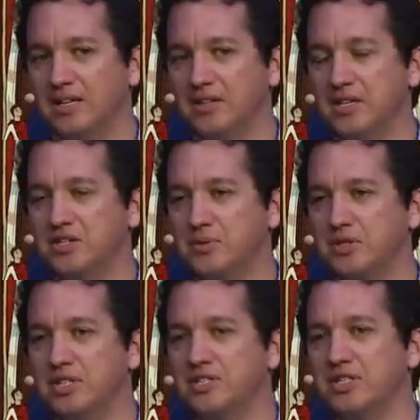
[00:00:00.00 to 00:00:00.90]
this
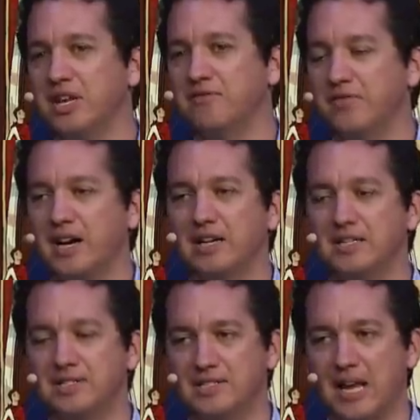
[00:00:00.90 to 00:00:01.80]
this is a very
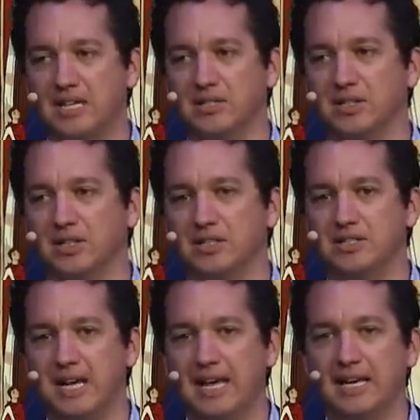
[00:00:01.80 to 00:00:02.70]
secular
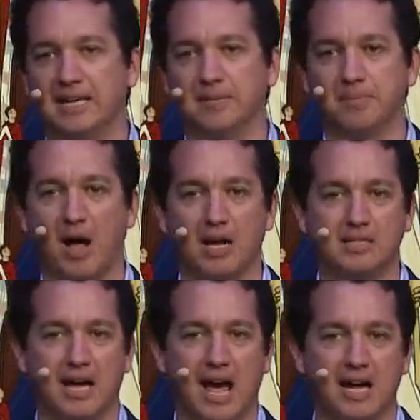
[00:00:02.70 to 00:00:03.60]
dating
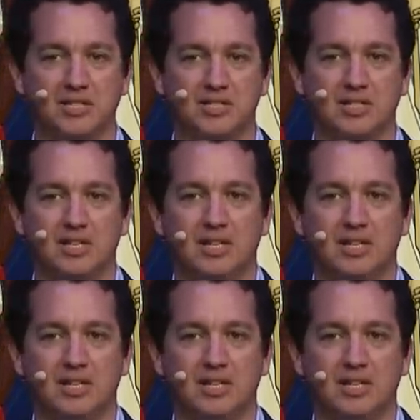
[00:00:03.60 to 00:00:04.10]
podcast